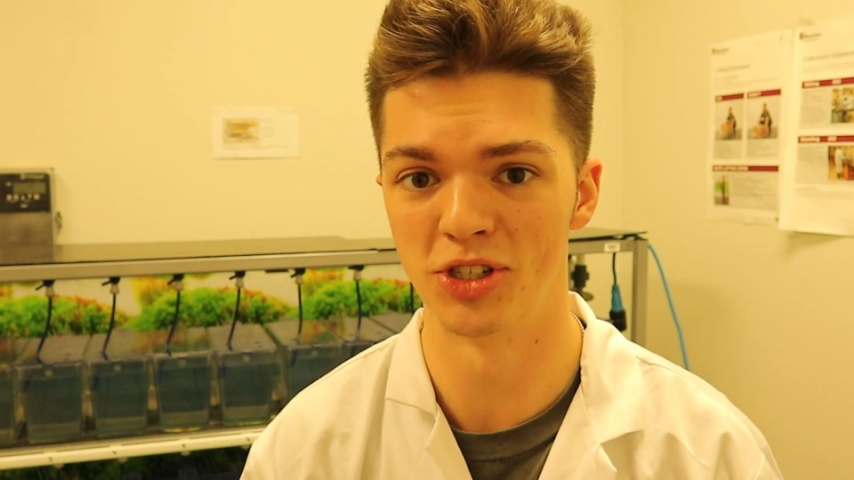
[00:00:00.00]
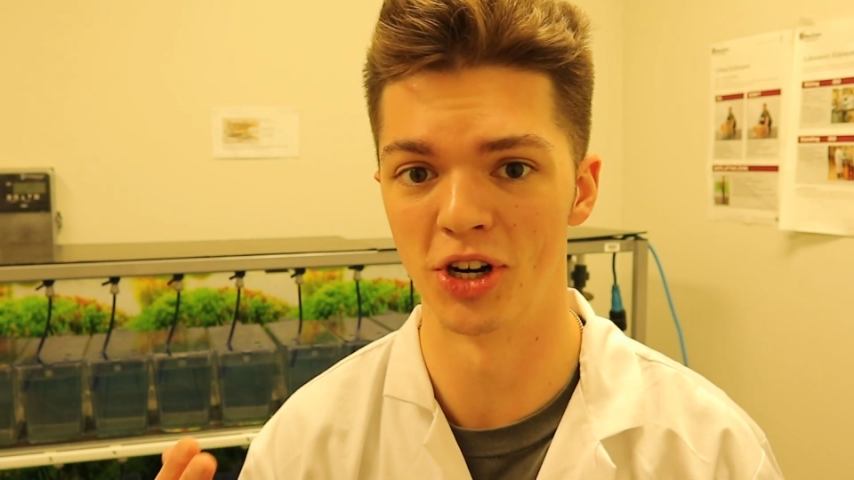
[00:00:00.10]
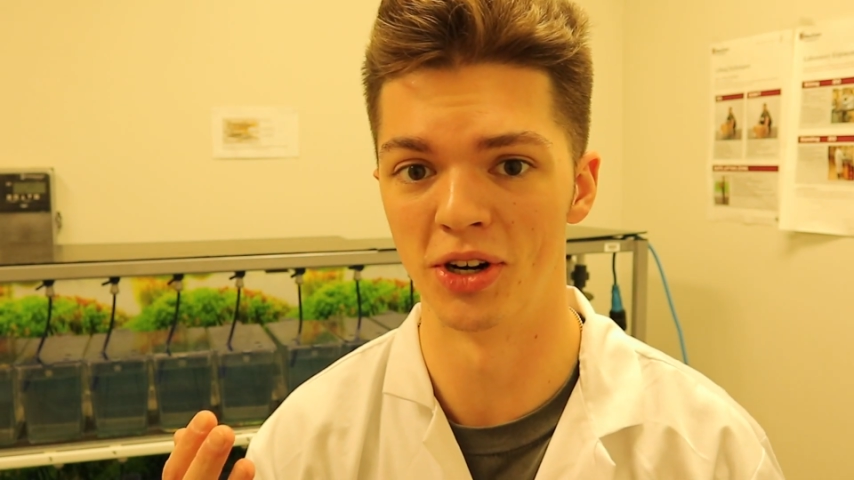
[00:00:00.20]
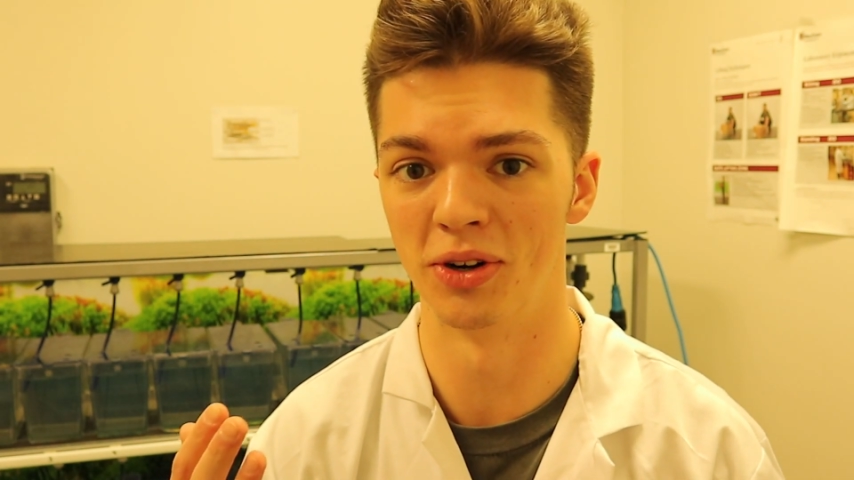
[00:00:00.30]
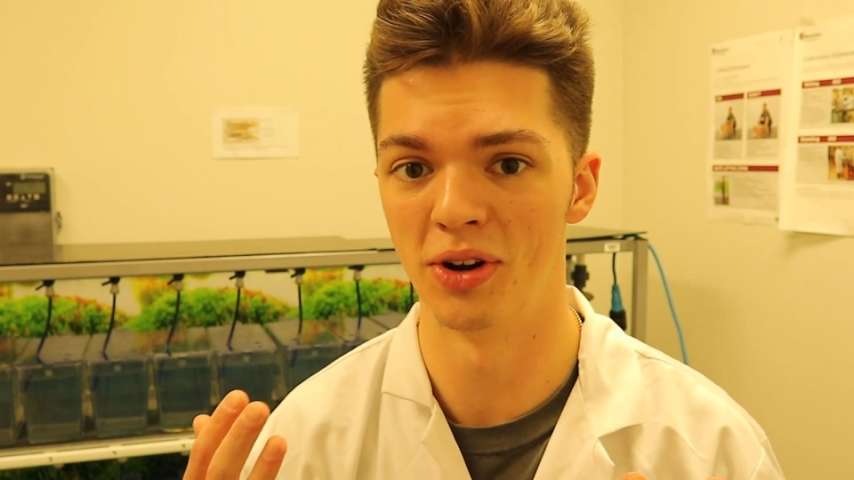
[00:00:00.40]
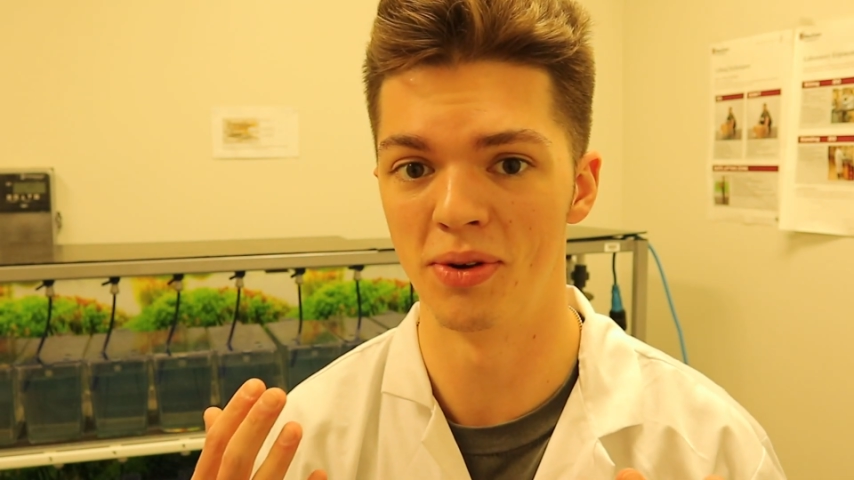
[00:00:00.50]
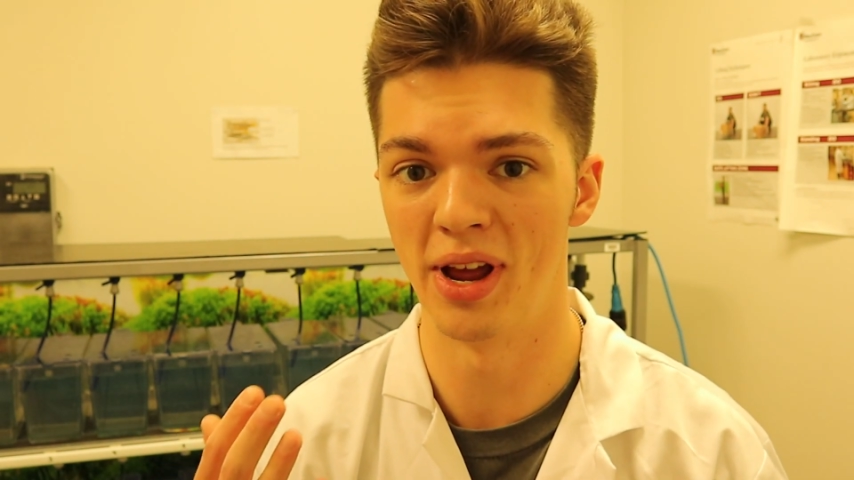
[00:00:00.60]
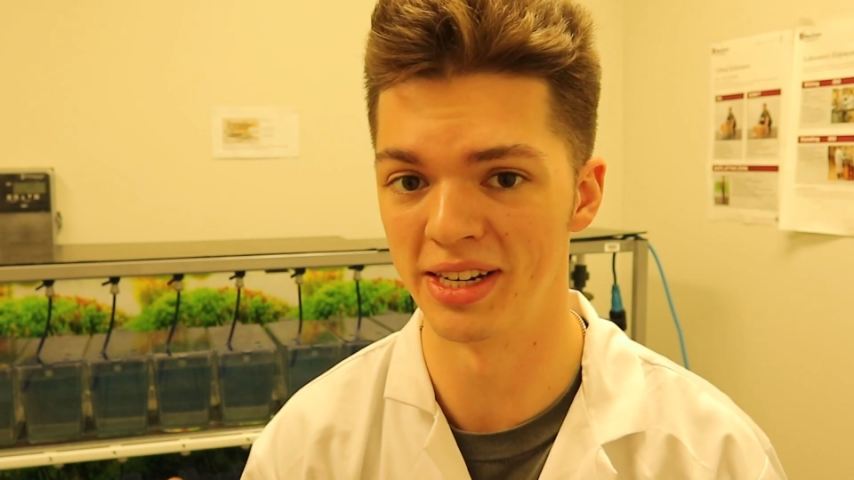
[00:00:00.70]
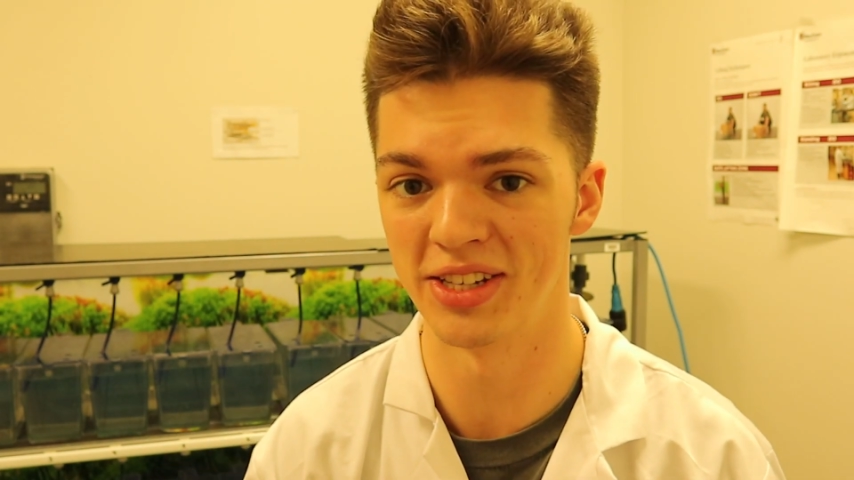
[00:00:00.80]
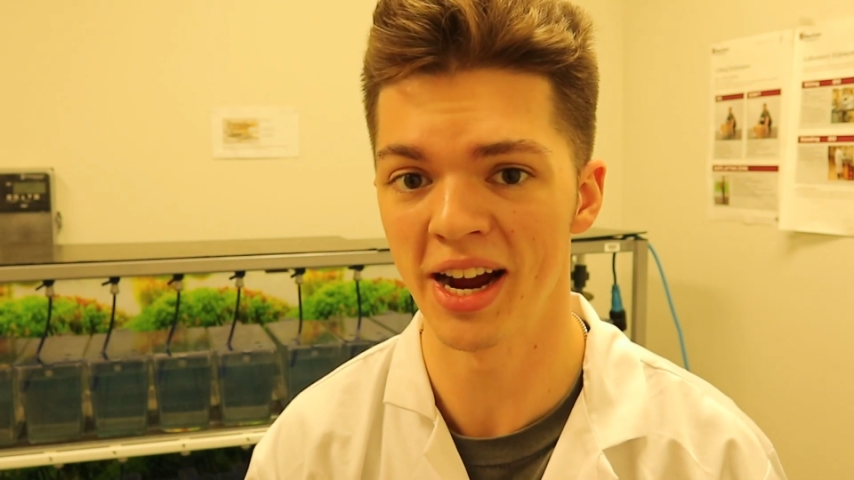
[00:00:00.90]
which are
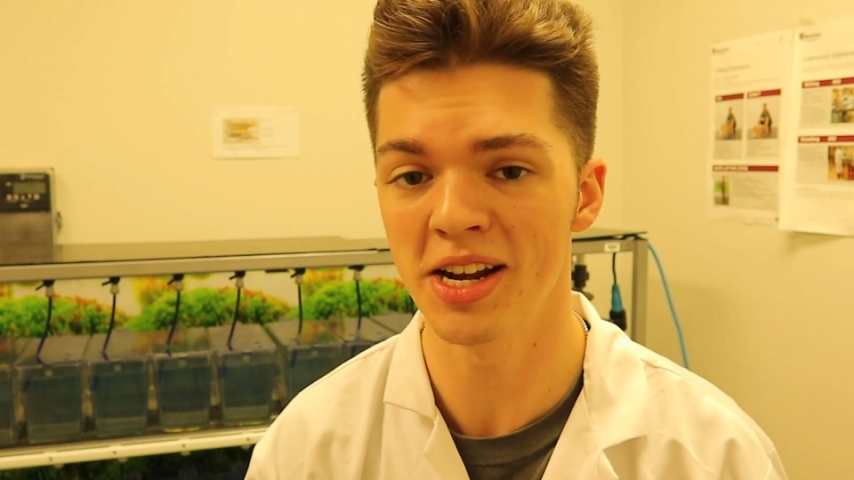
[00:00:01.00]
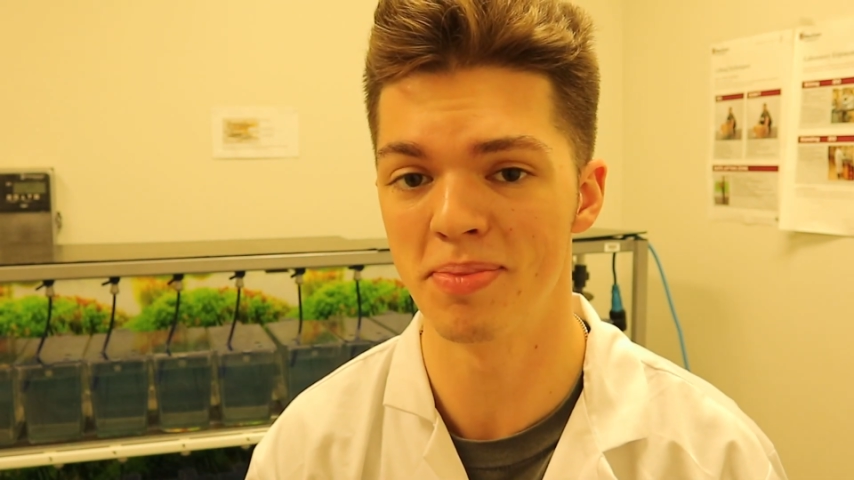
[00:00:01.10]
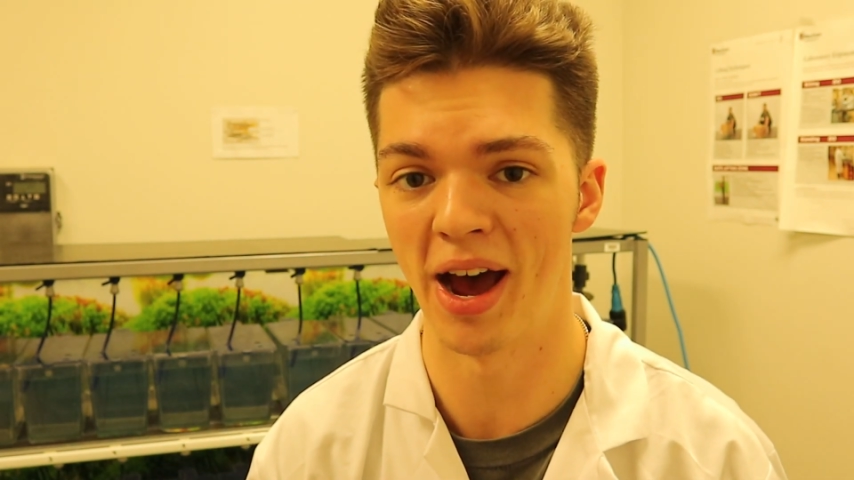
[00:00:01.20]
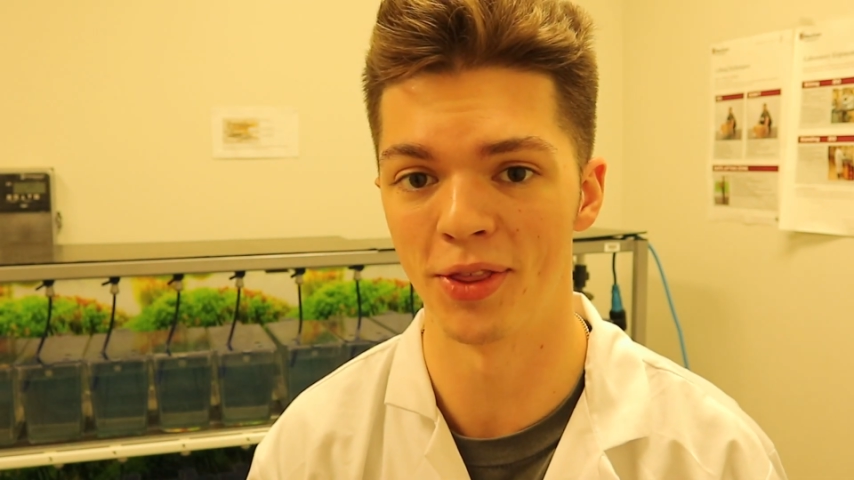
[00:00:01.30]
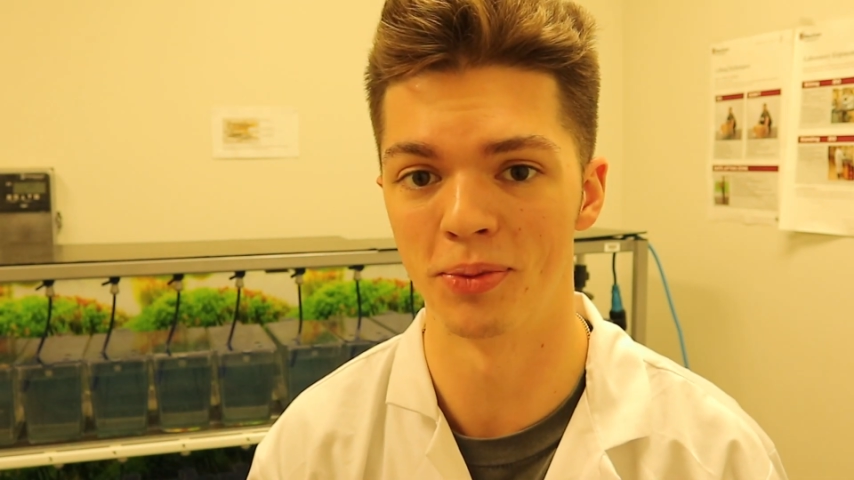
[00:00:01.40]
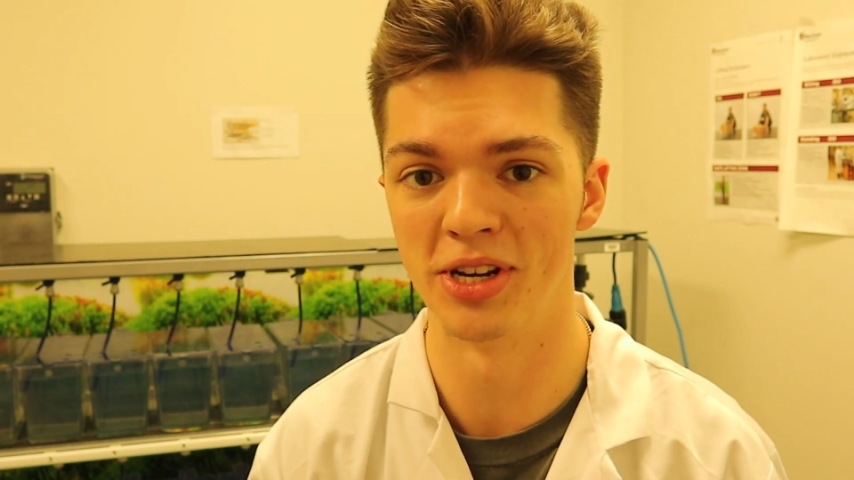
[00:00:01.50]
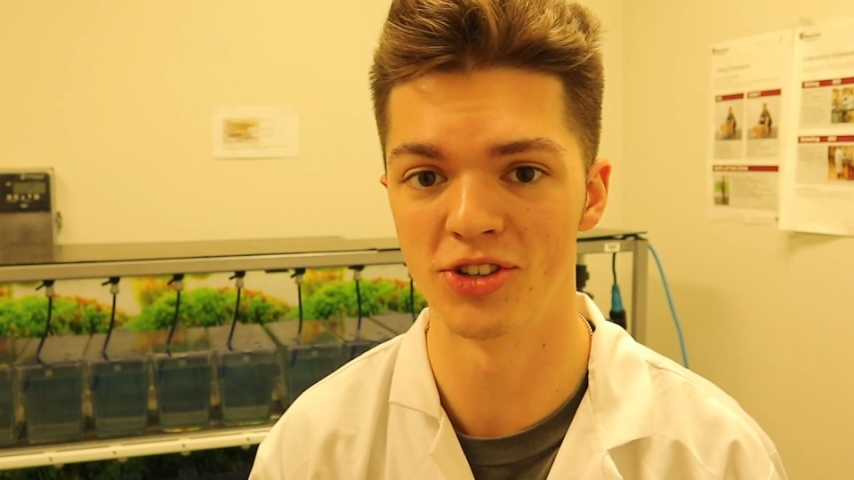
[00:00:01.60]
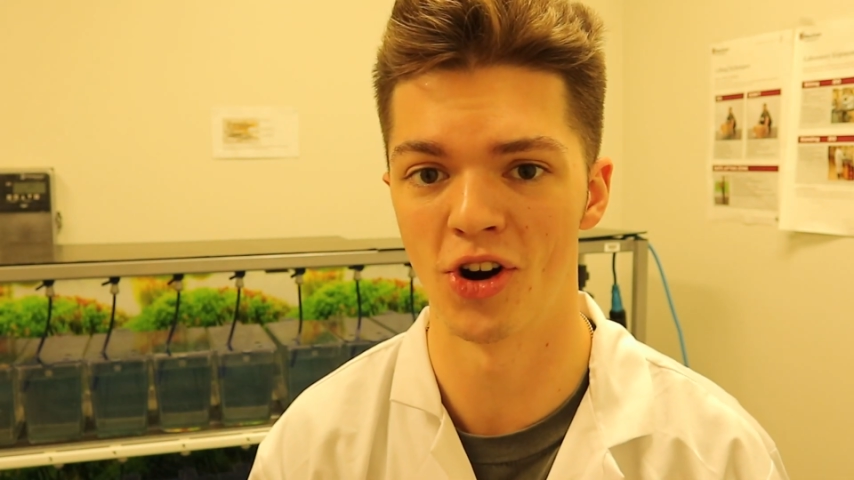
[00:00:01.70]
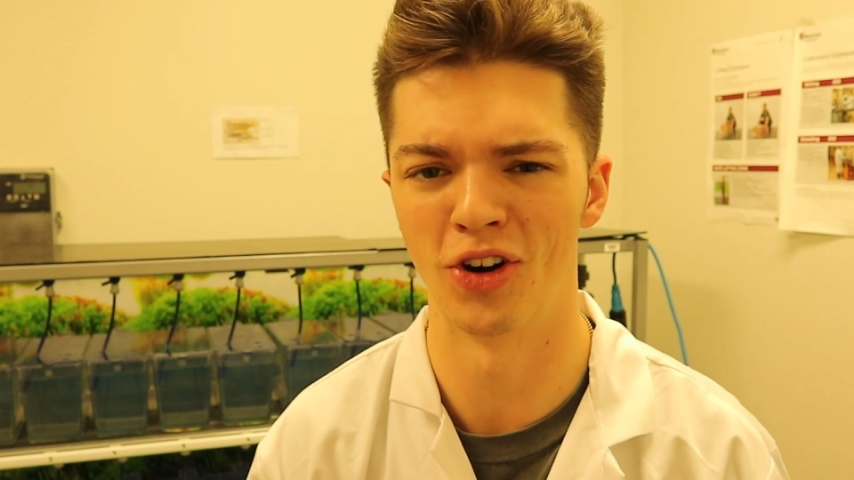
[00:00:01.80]
anxiety pathways,